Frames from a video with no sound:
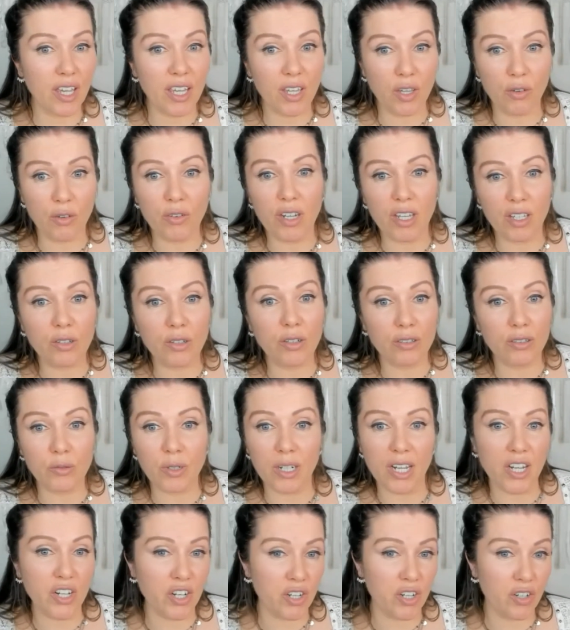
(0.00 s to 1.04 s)
you need good
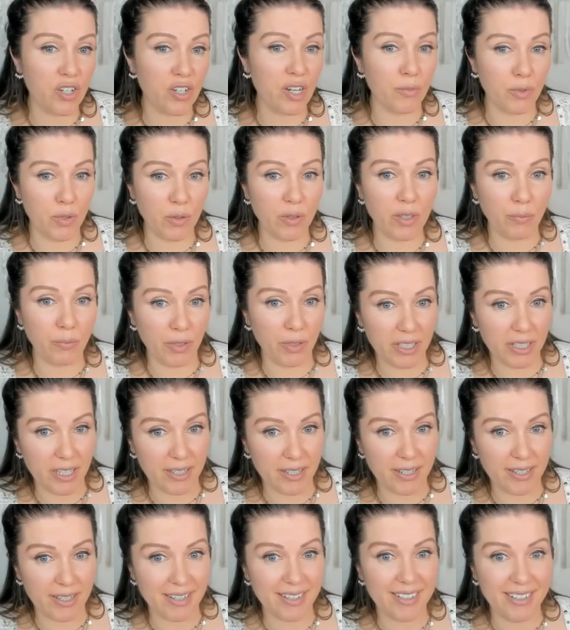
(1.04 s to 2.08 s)
relationships with the
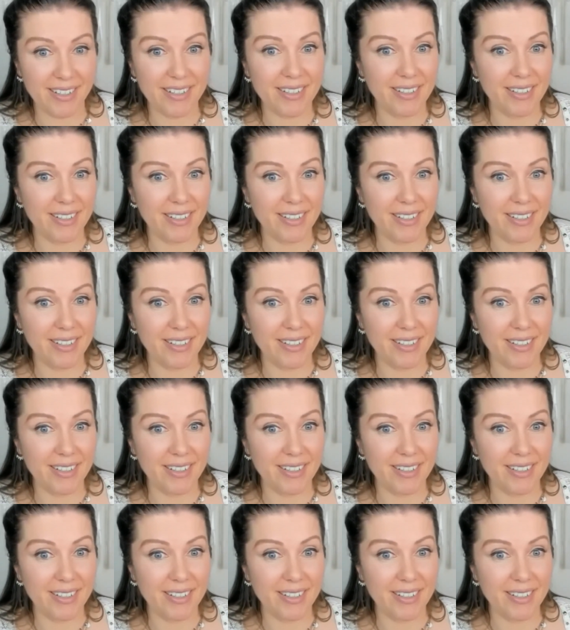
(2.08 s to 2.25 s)
police.